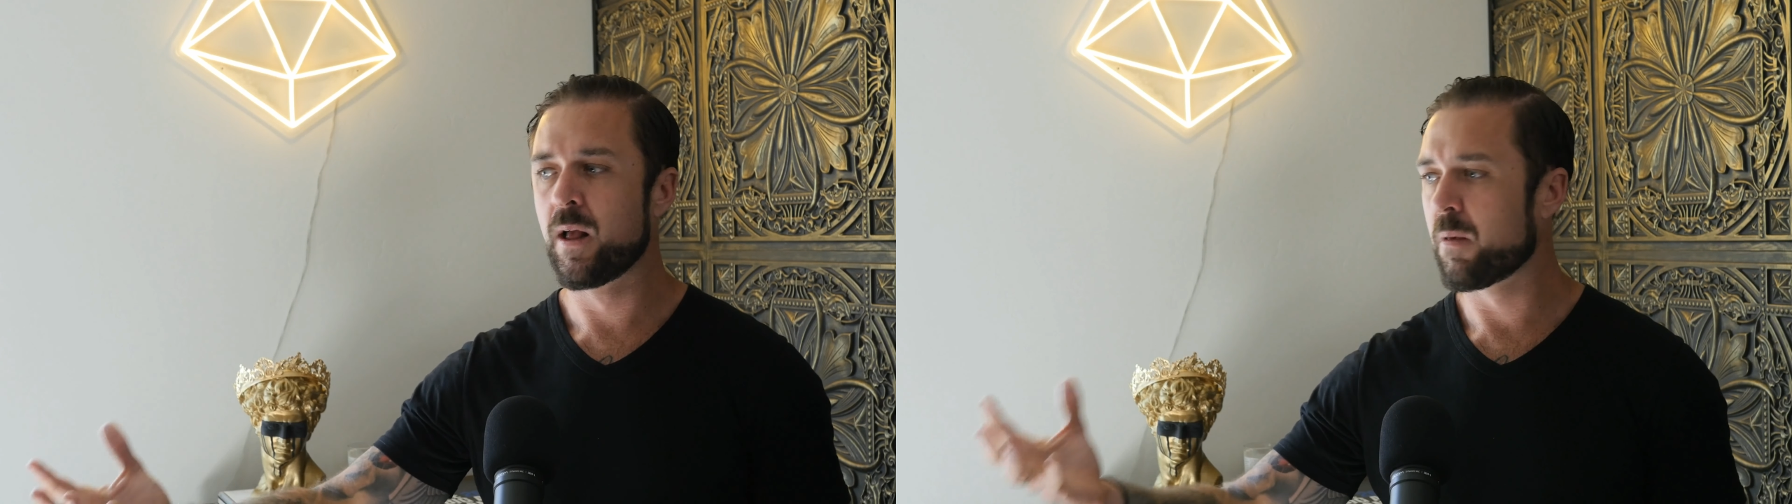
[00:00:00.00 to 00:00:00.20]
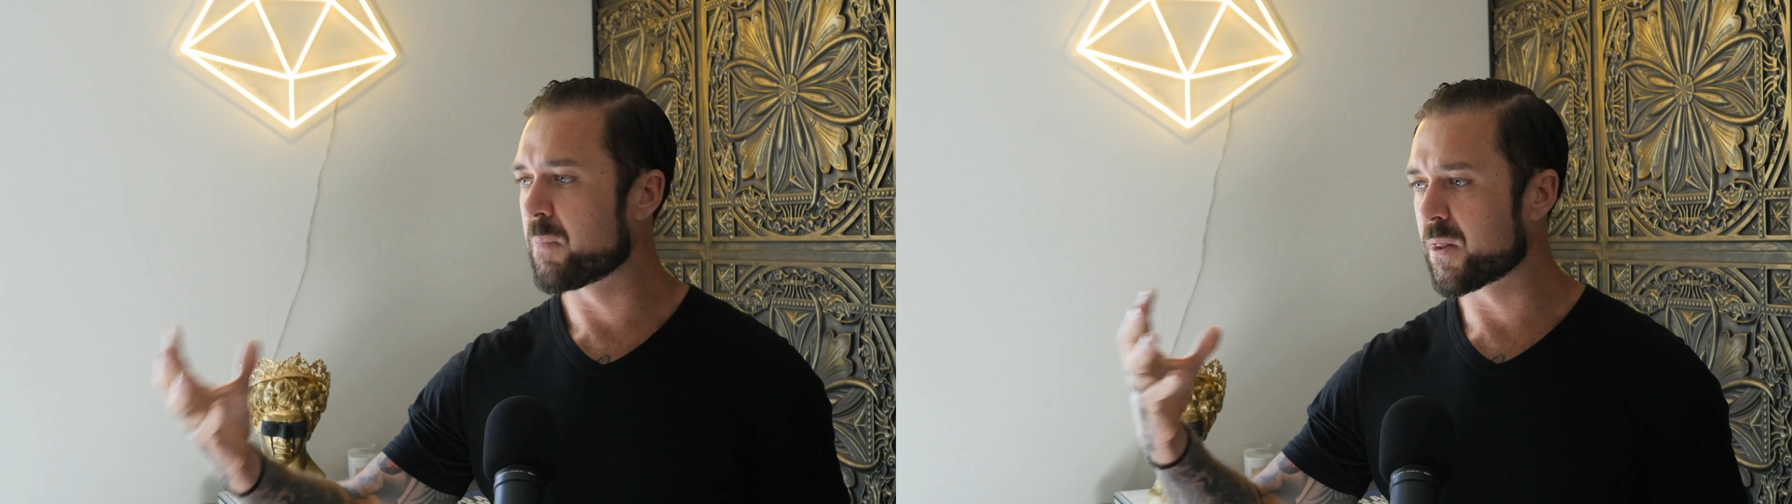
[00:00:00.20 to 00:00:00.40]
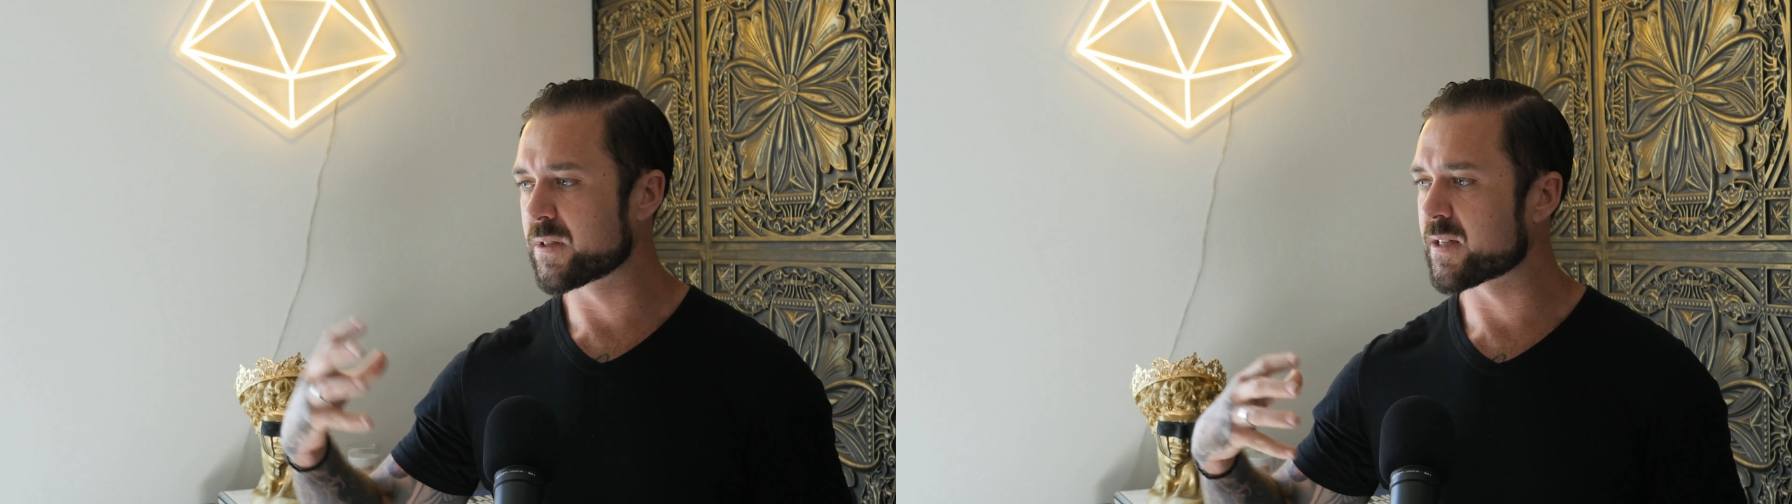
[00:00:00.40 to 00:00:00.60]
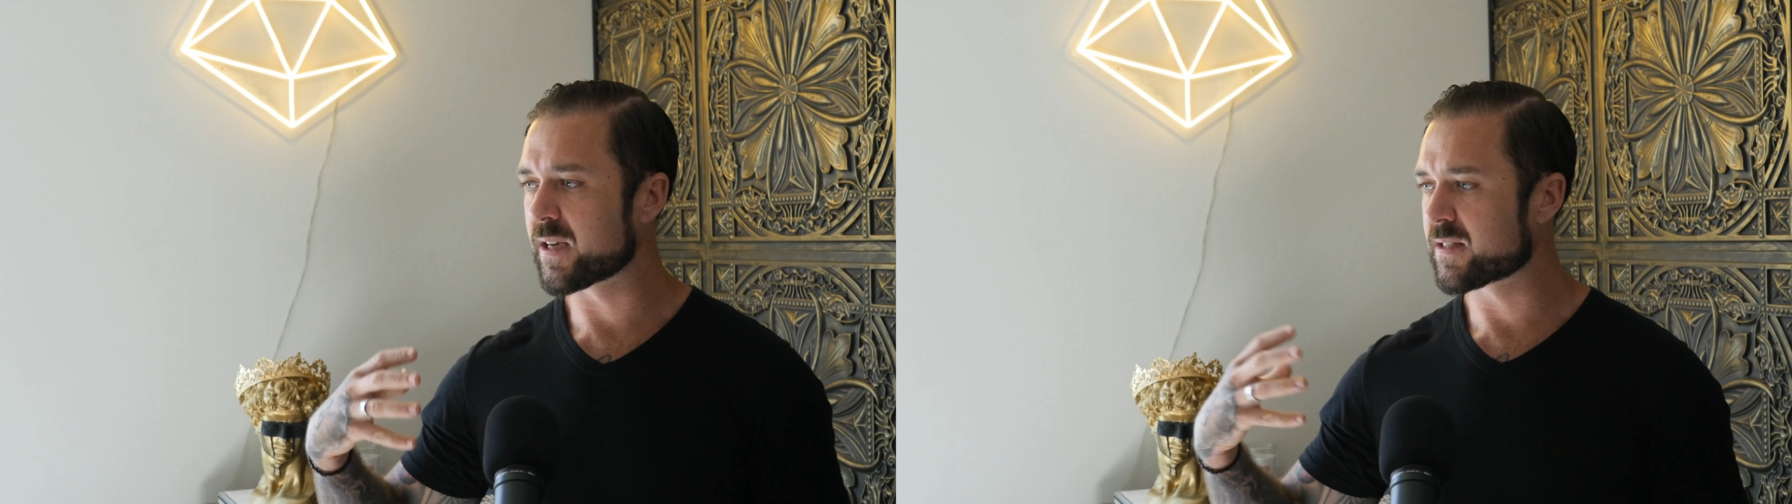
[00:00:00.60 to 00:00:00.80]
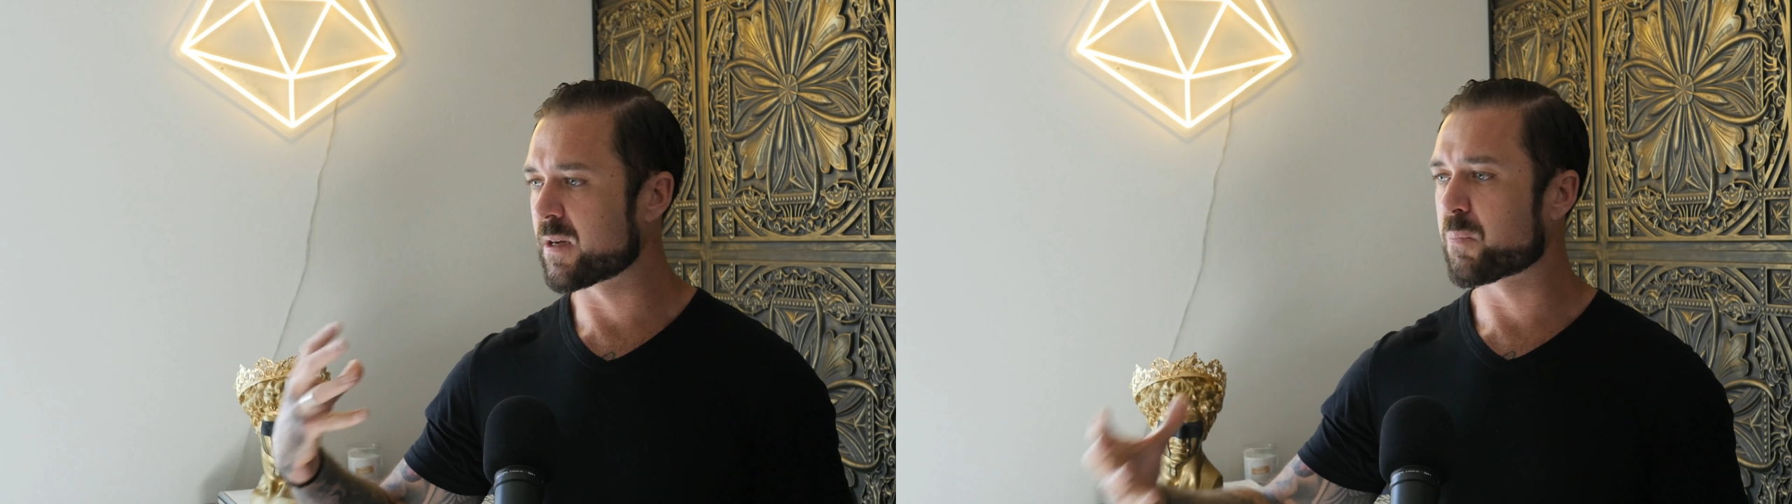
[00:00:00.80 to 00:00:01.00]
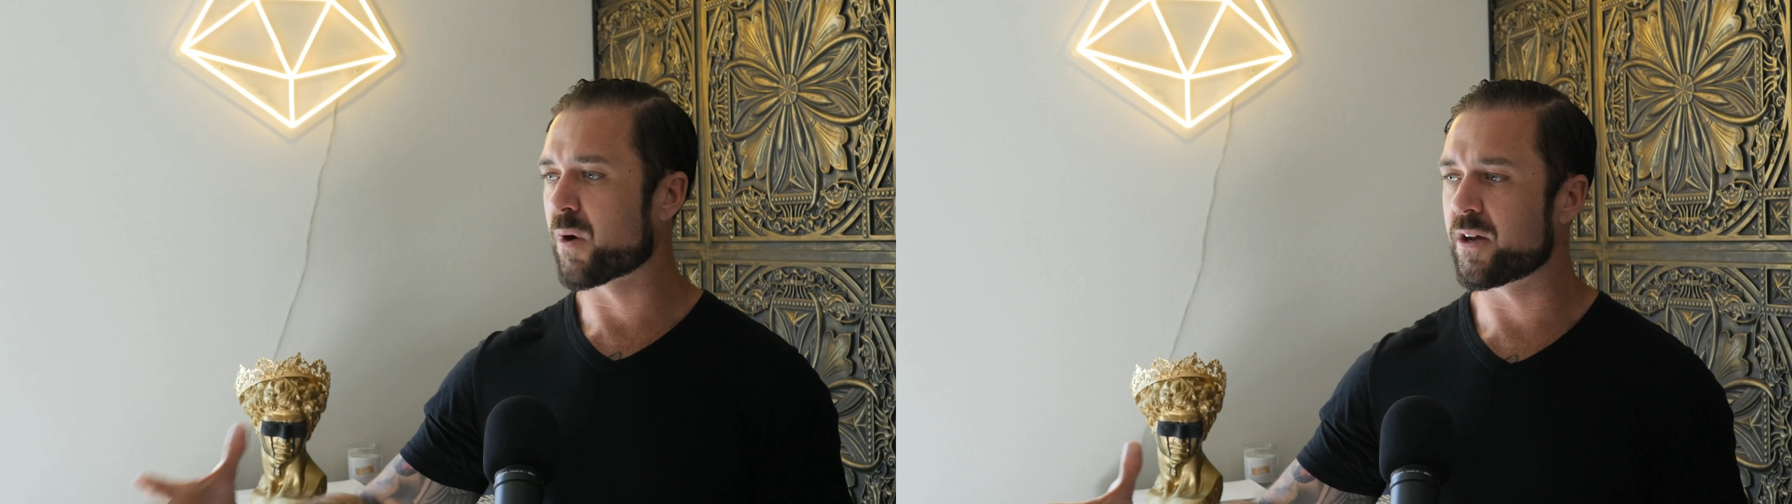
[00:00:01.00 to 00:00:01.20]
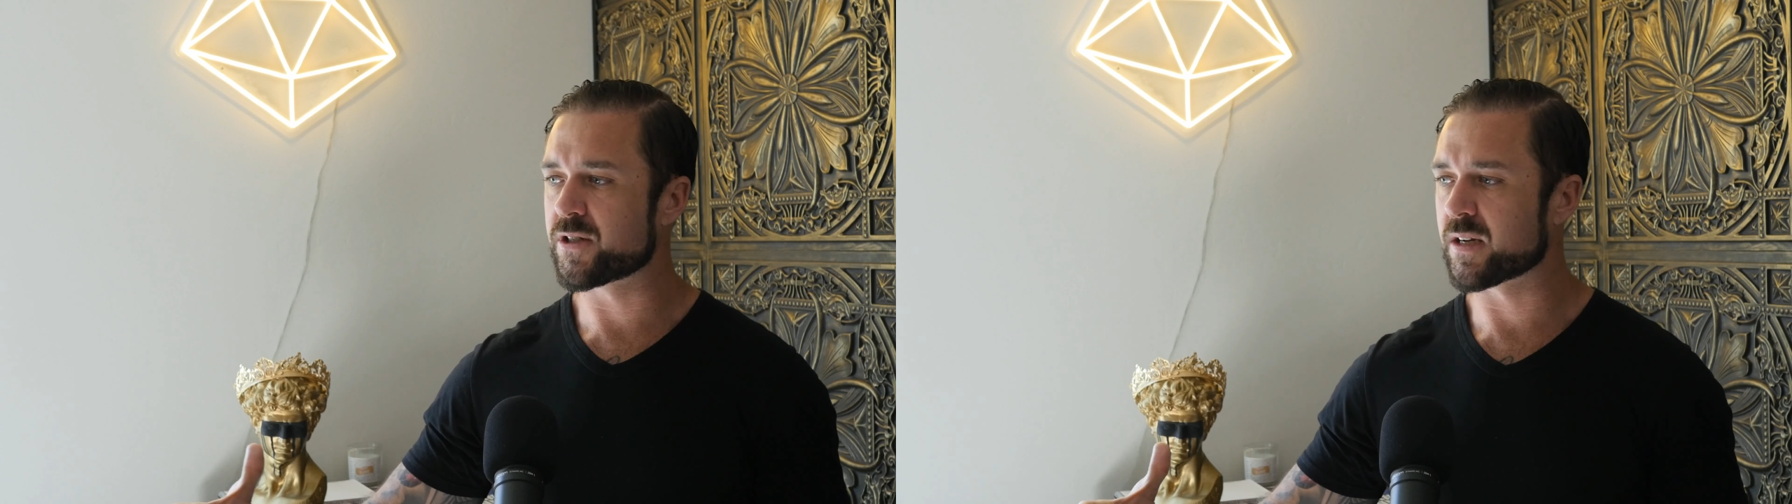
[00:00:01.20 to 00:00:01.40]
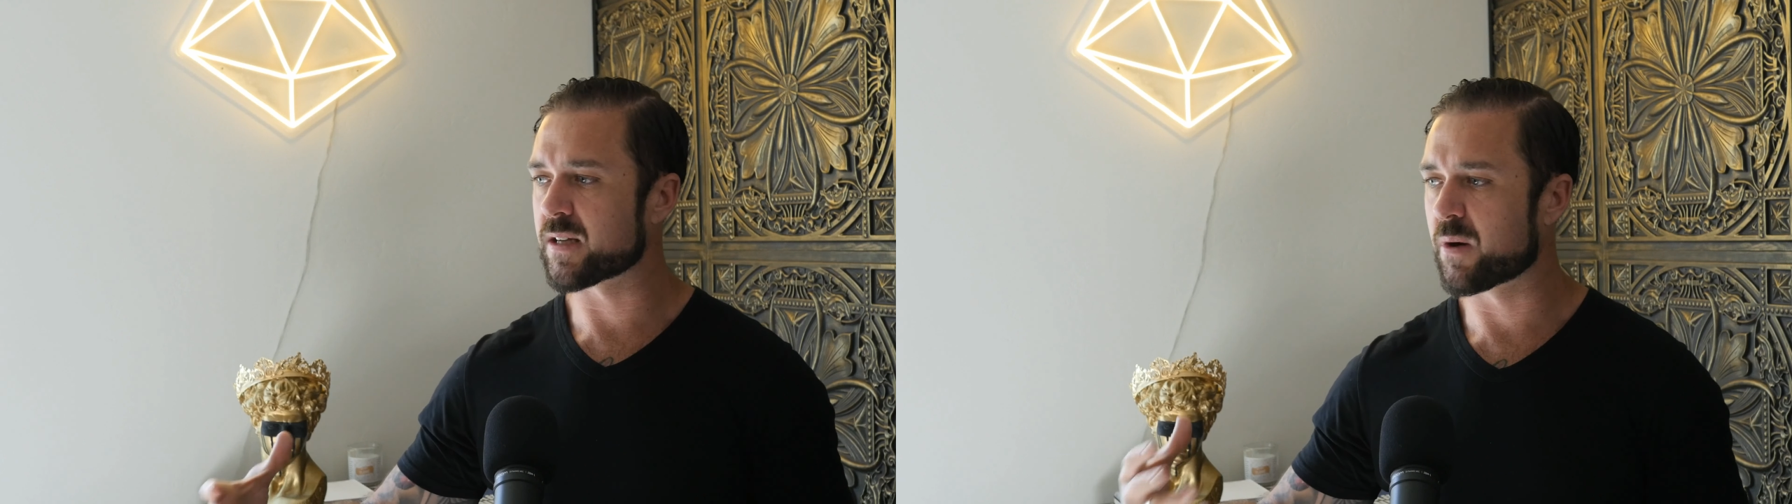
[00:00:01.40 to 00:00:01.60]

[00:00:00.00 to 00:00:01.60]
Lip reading: But there was like some projects I